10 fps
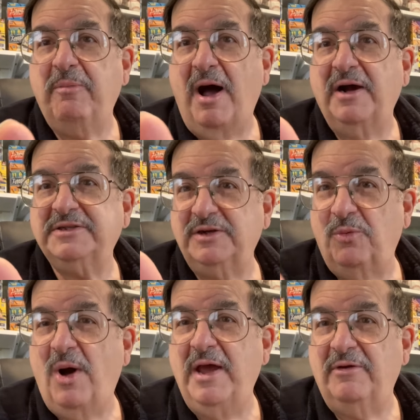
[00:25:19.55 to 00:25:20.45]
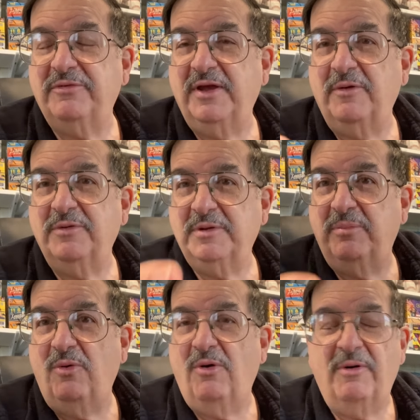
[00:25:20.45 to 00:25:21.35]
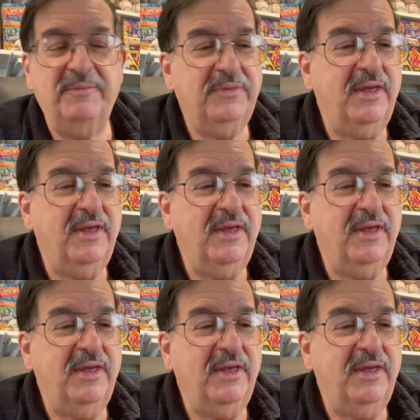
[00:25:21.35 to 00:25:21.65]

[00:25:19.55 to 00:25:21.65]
box of the wild thing with the ball.